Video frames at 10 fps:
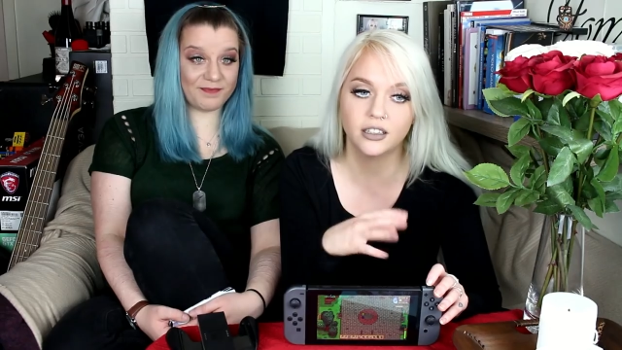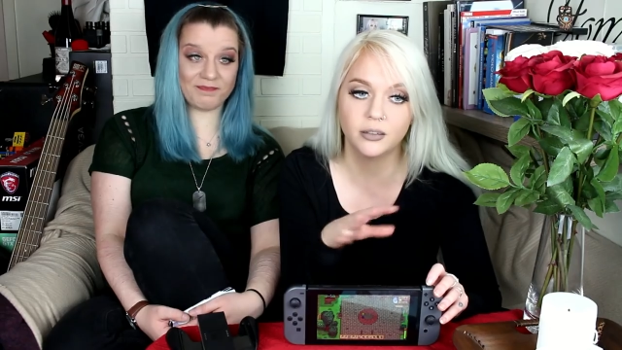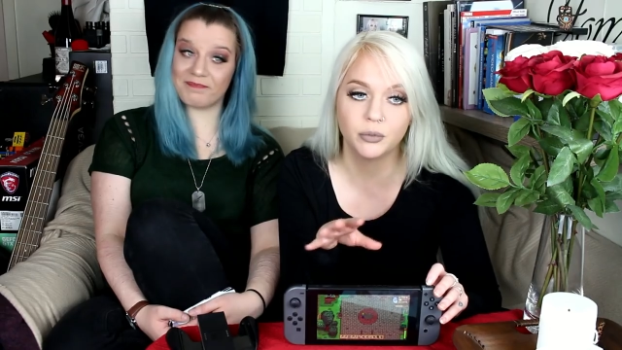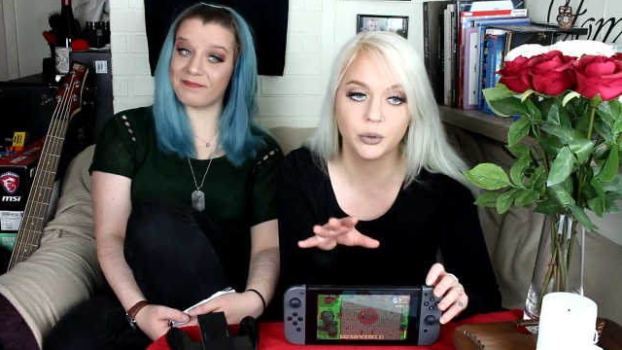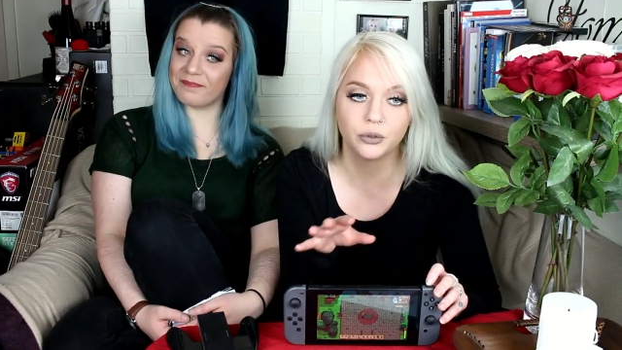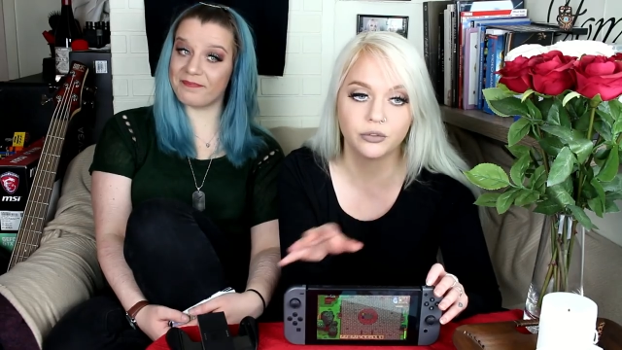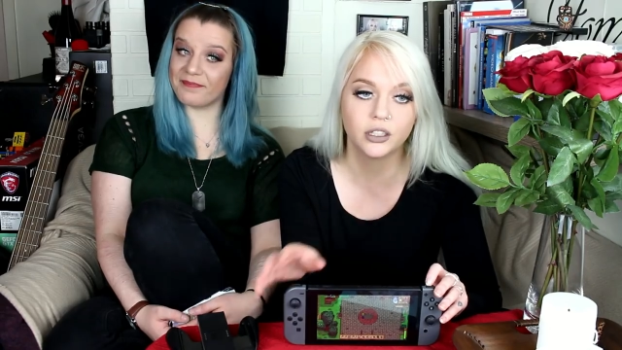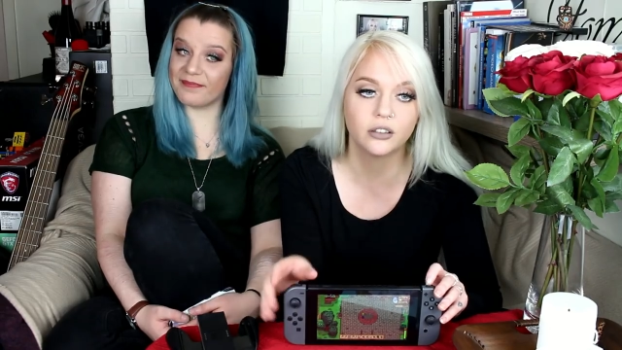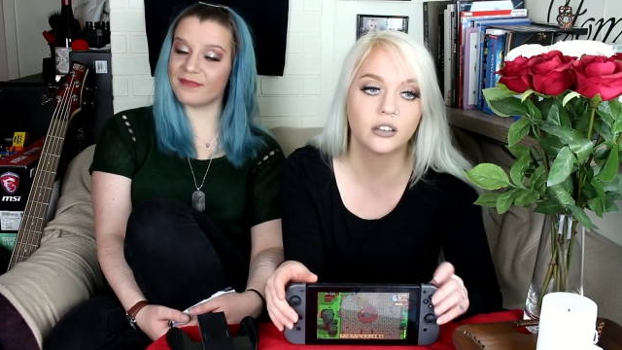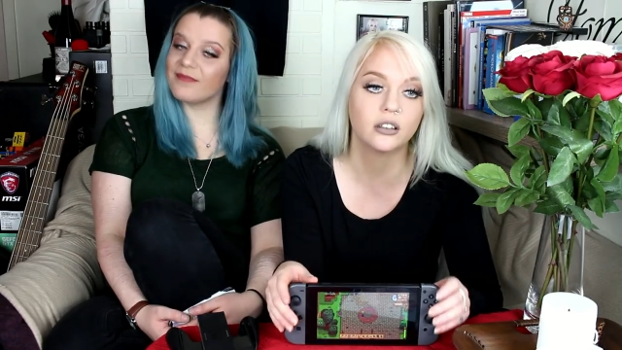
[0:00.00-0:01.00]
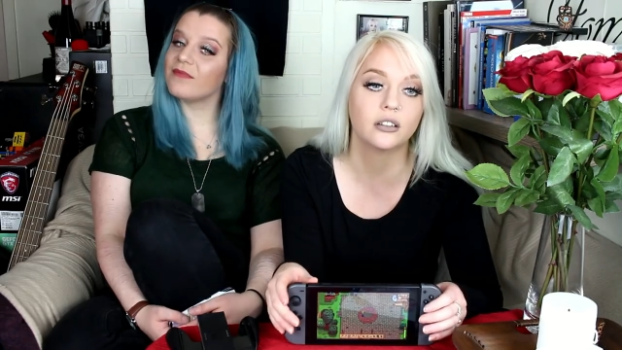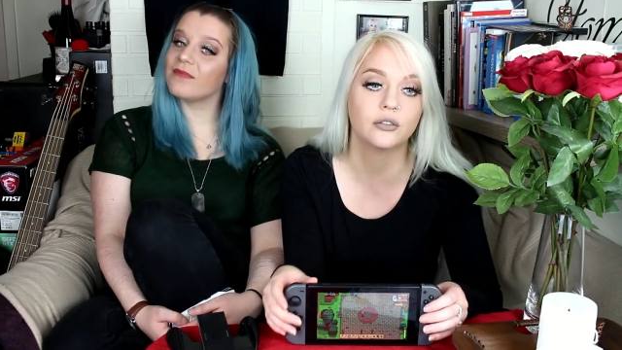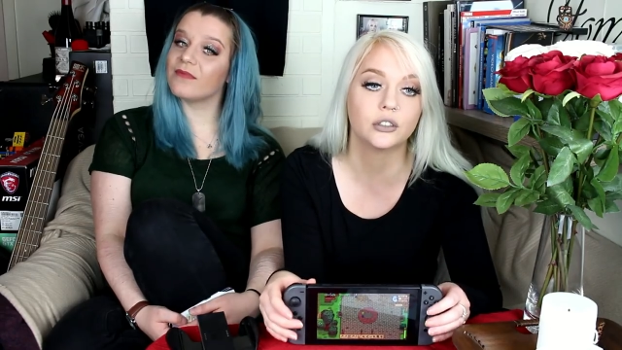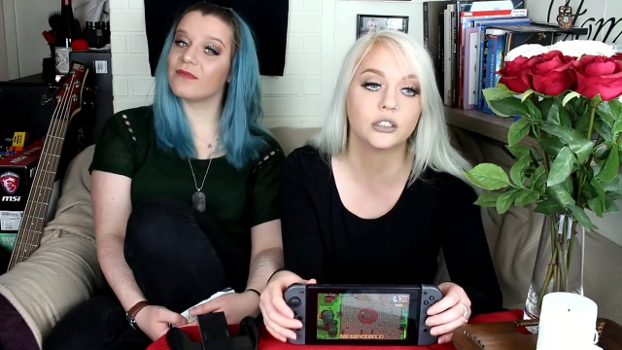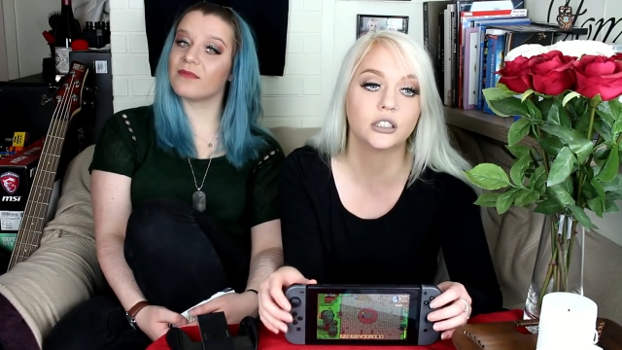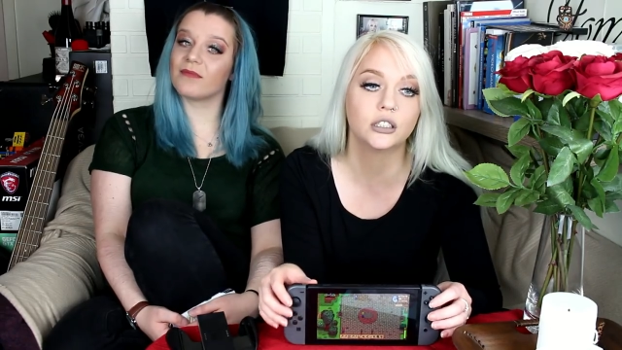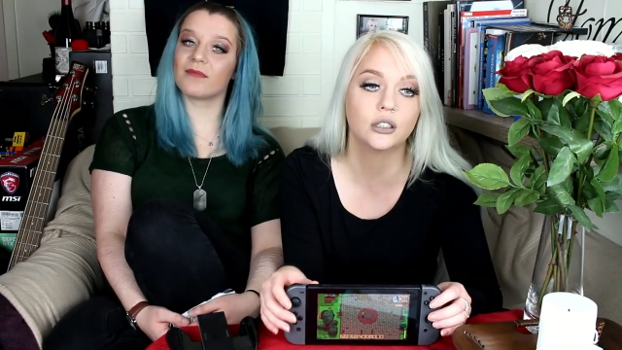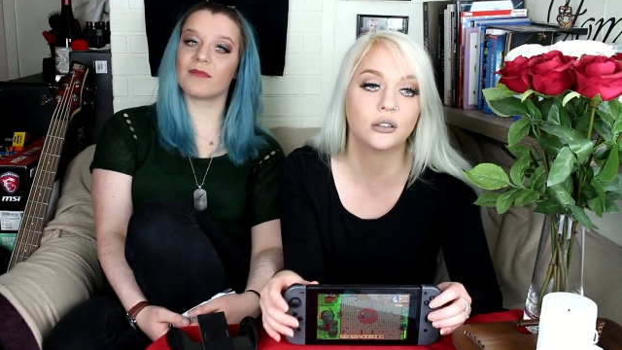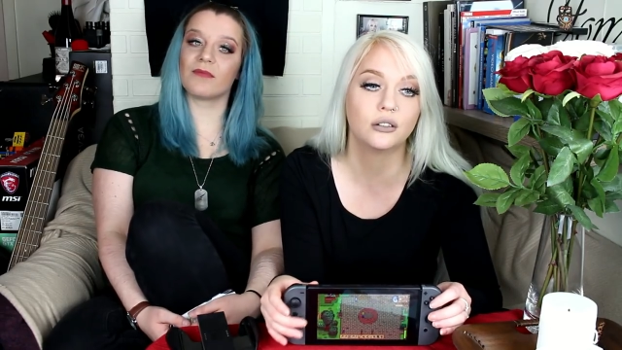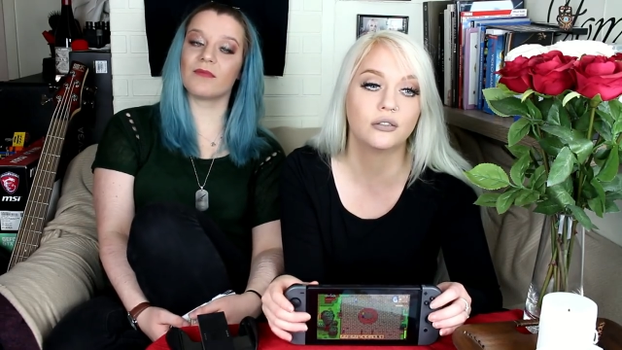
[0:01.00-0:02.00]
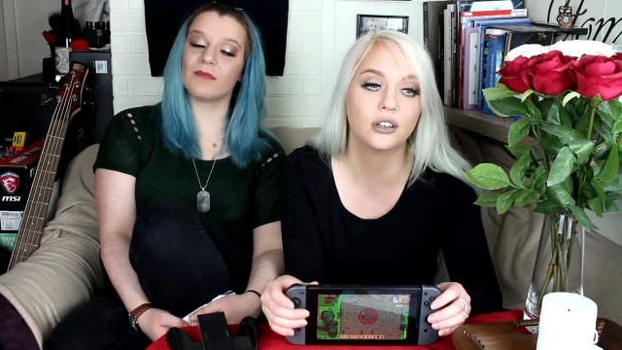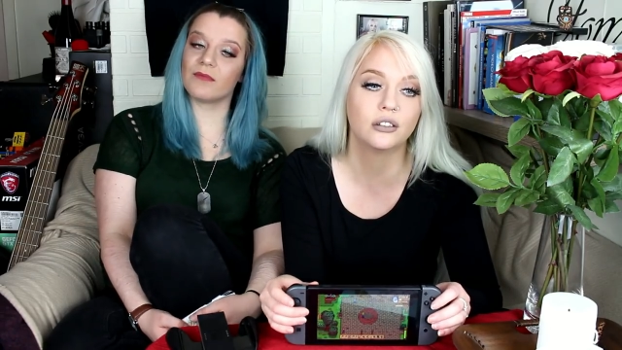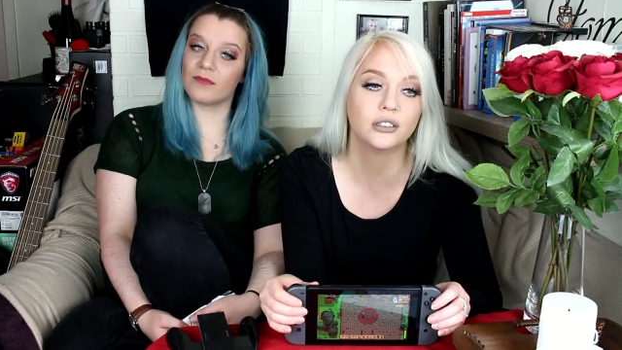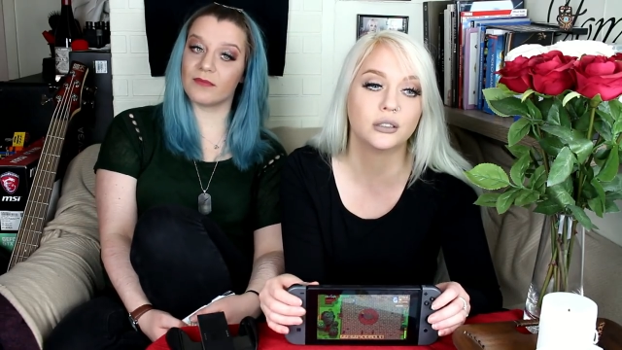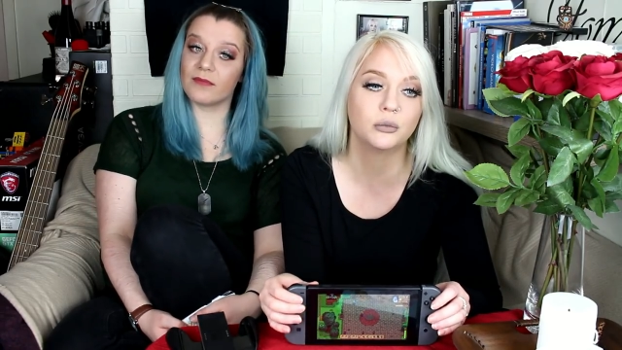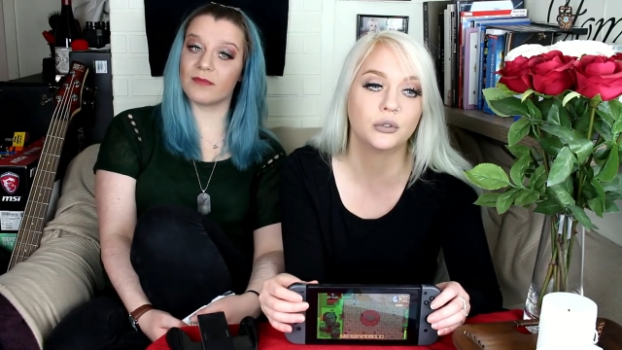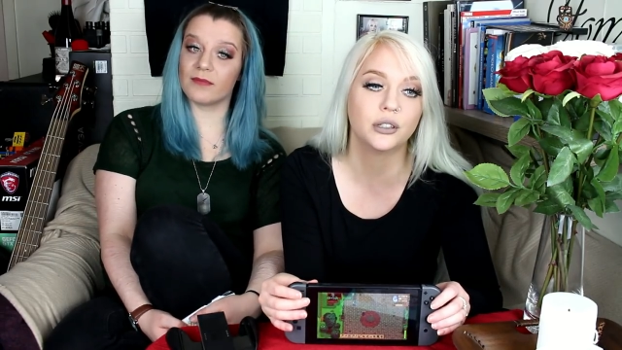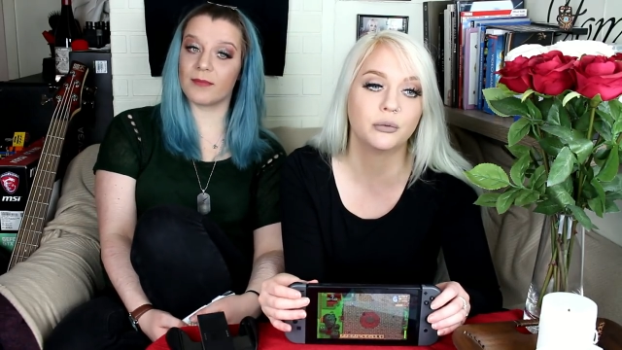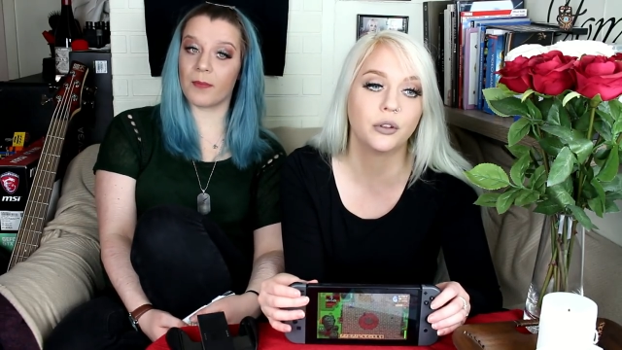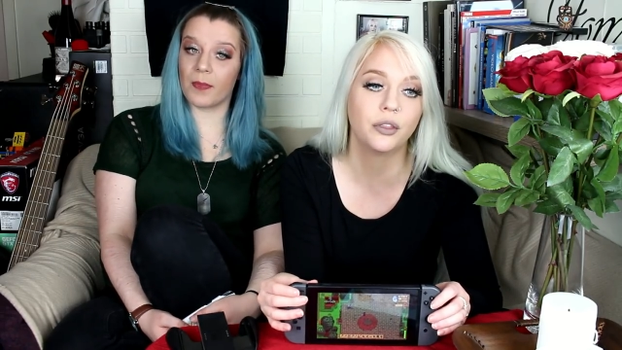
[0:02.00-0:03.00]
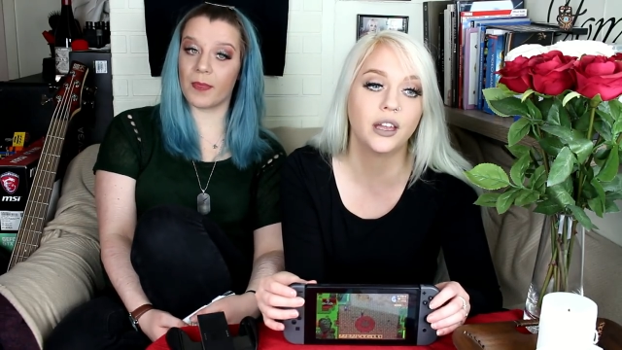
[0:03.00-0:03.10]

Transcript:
Speaker 1: an improved uh, version of Harvest Moon and what